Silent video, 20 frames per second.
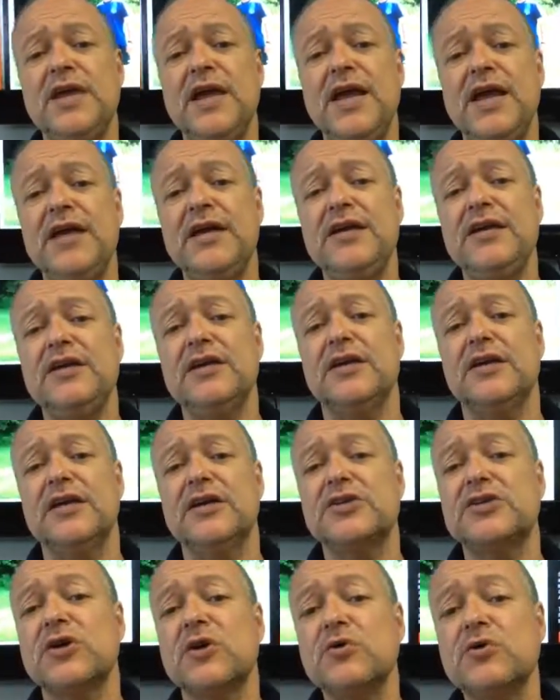a
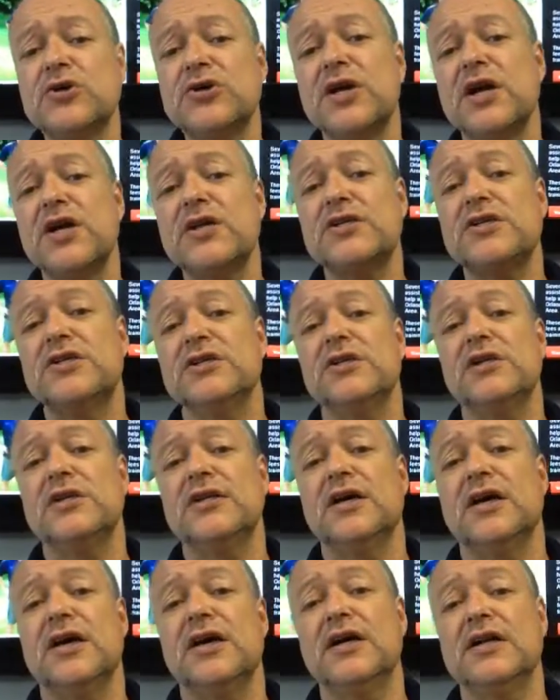association
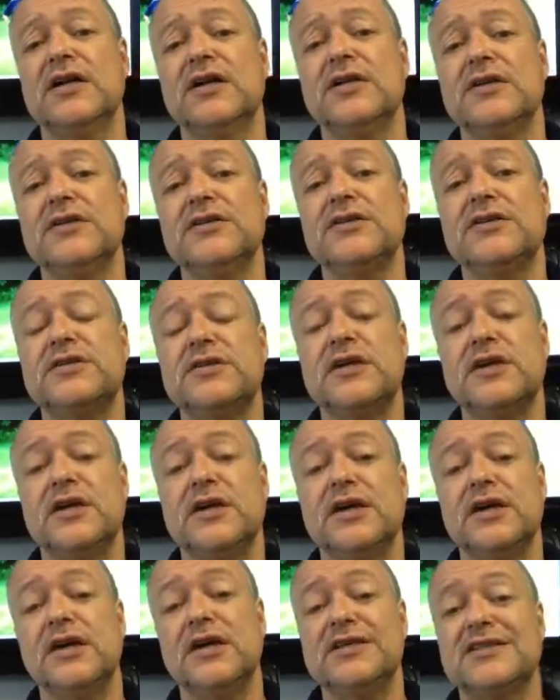is
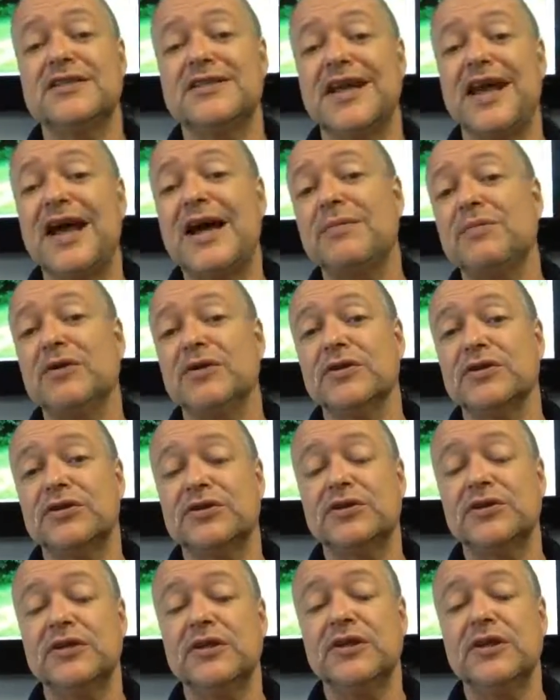
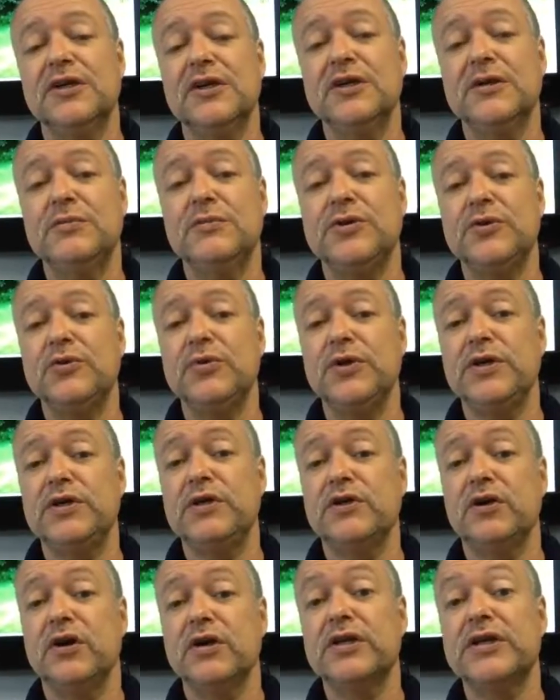established between
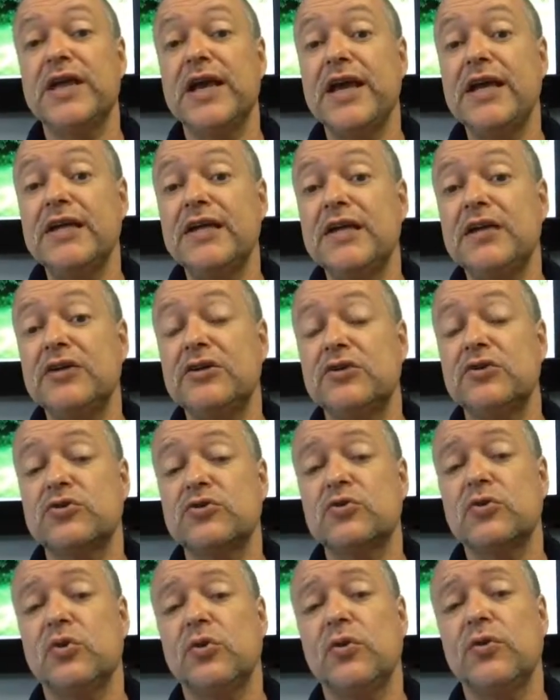the dog gaining
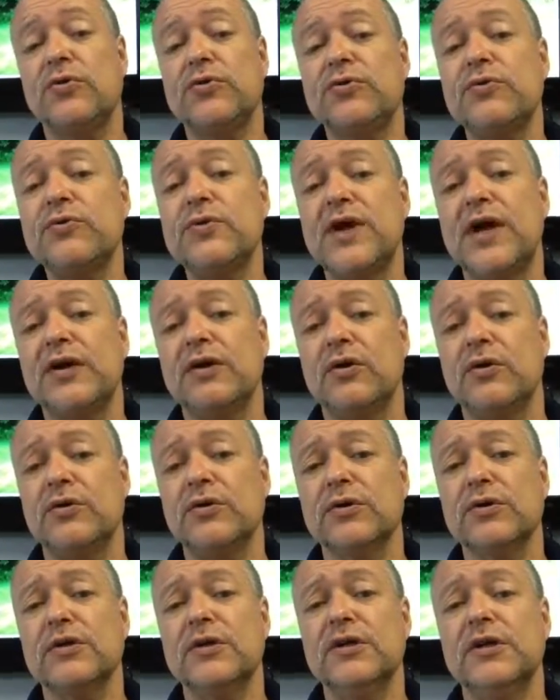control through that
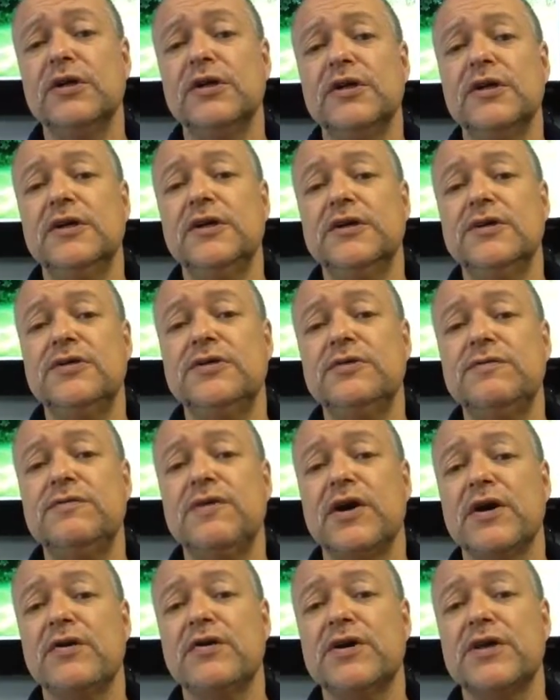owner to
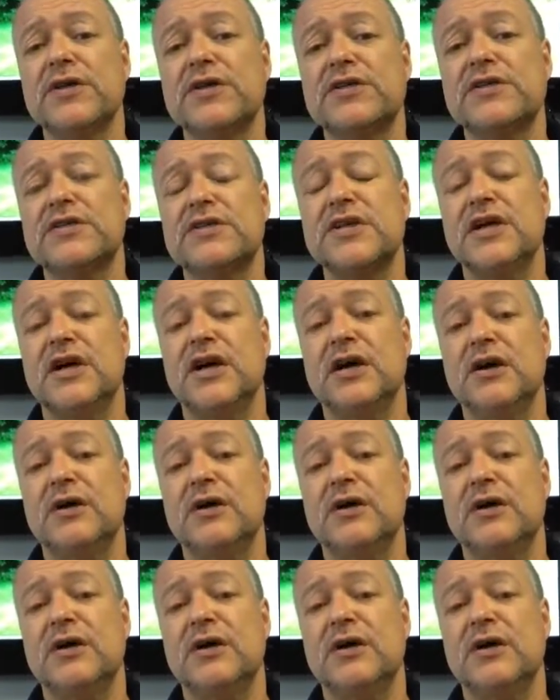various